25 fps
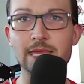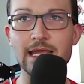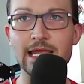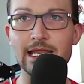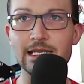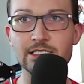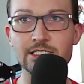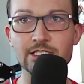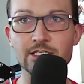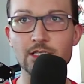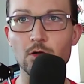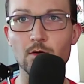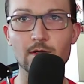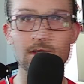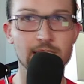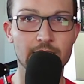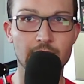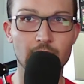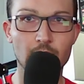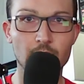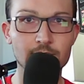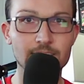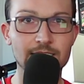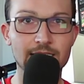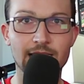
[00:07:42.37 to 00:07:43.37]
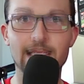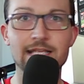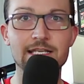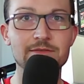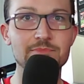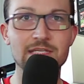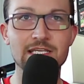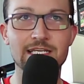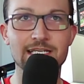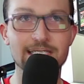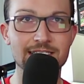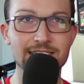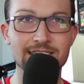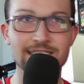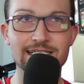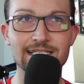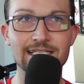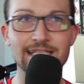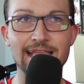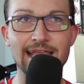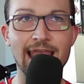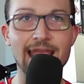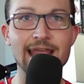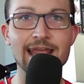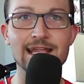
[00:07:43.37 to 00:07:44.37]
And you know what? They all died because at
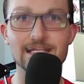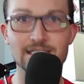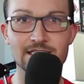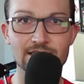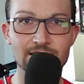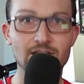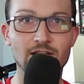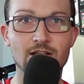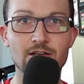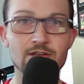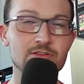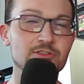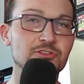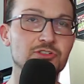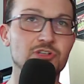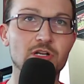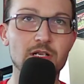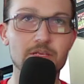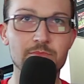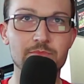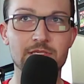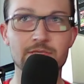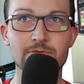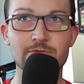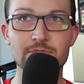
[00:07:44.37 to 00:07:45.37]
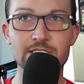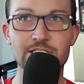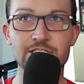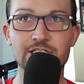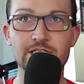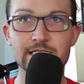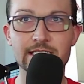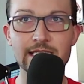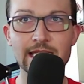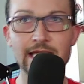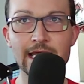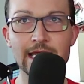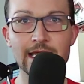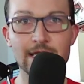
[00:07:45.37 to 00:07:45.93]
the hands of Donald Trump, he was just